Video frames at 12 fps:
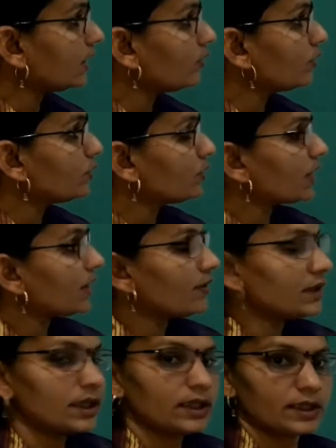hours to travel
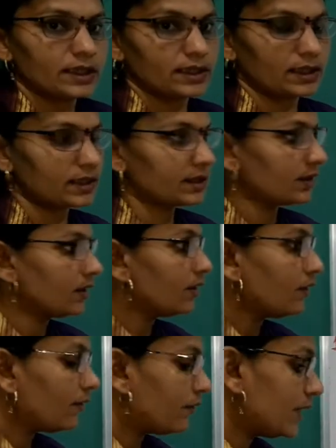36.
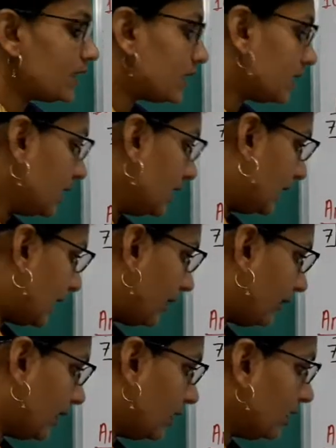First he
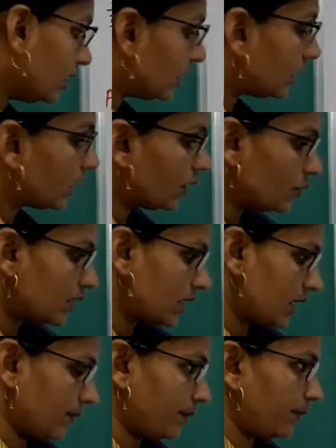travel
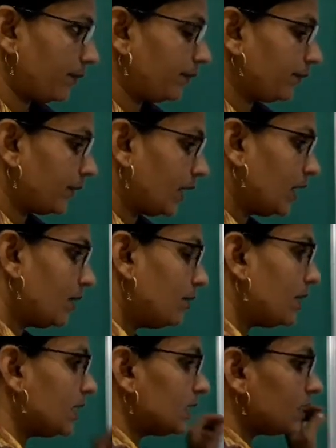downstream,
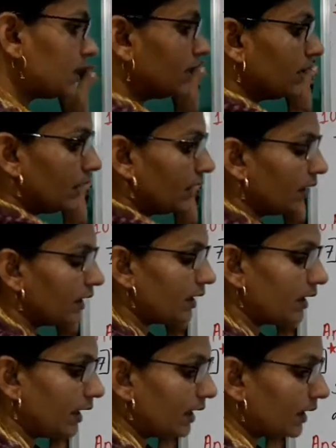means he
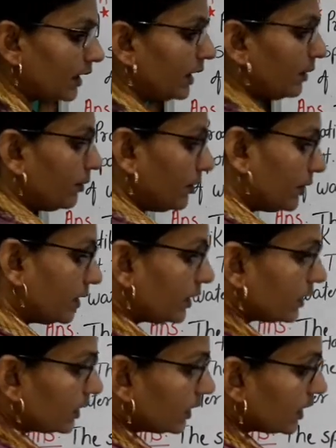take time.
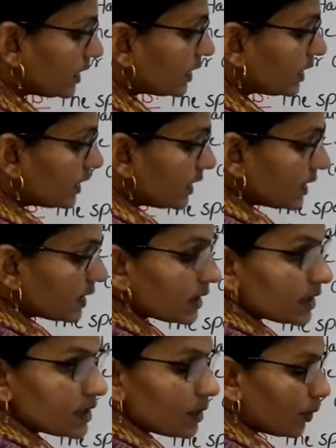This is
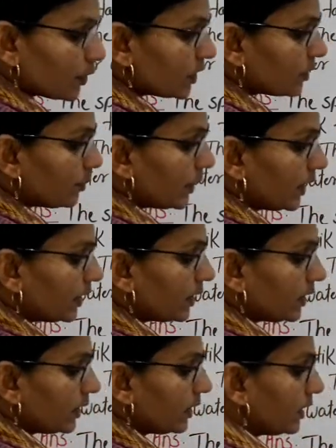distance upon speed.
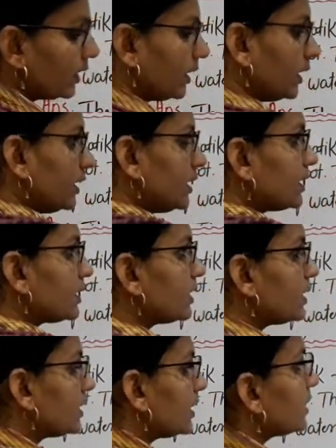
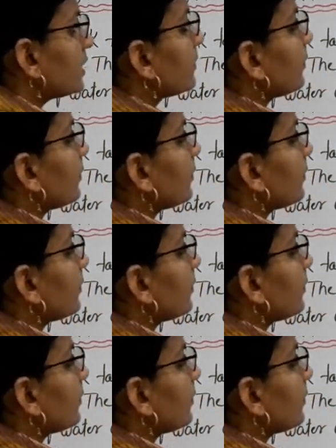Distance is